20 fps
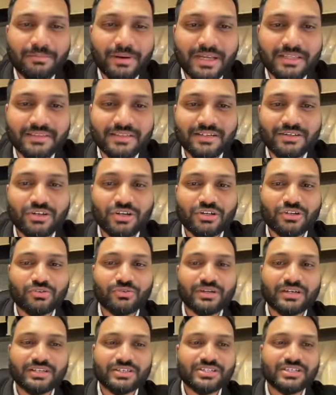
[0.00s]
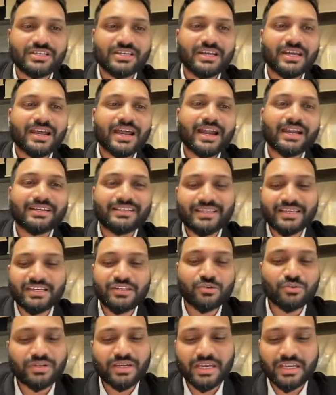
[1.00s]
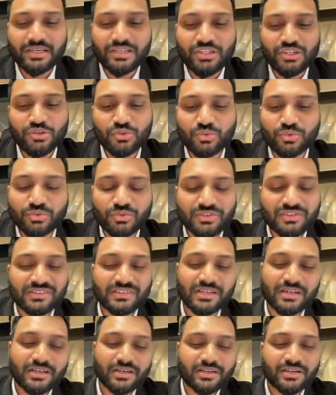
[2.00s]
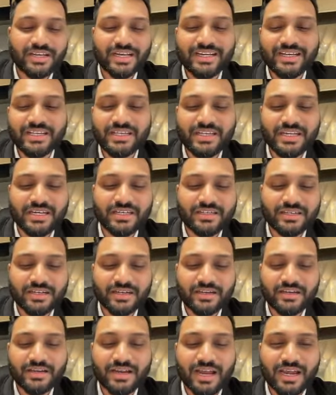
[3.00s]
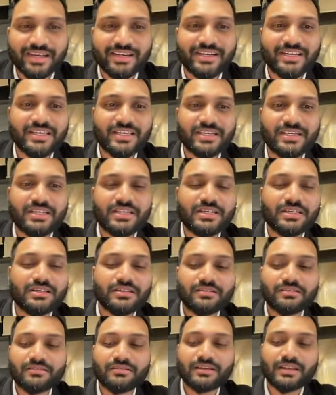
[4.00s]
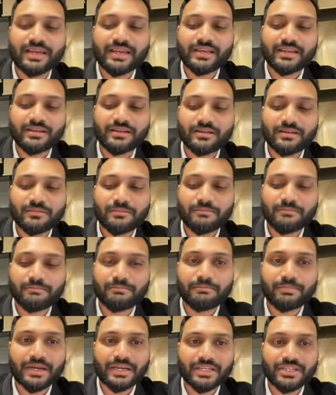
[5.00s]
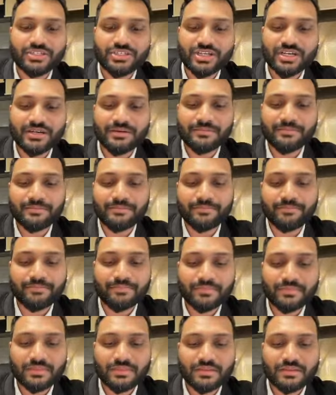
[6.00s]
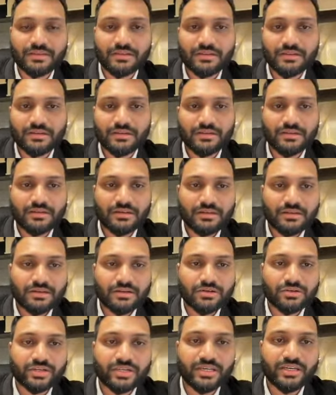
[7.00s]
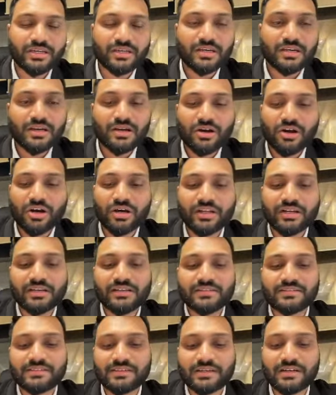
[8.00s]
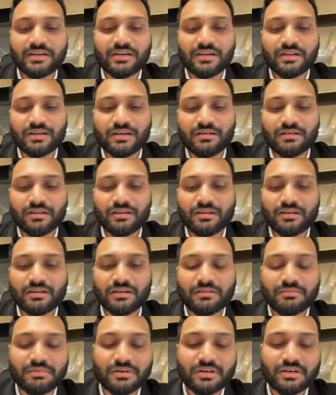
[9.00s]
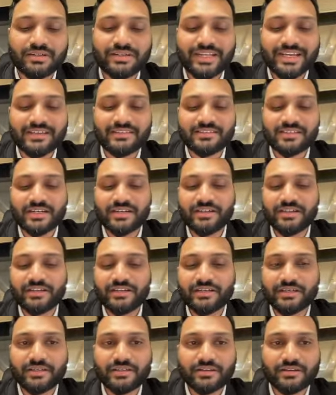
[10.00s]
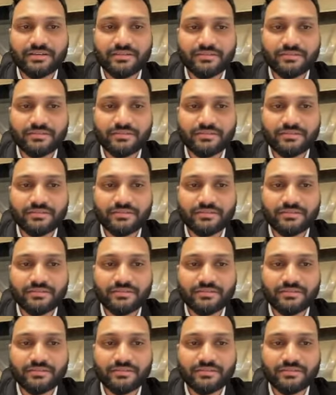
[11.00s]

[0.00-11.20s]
python.org. And then you can use a dedicated IDE like PyCharm. Okay. Or else a text editor.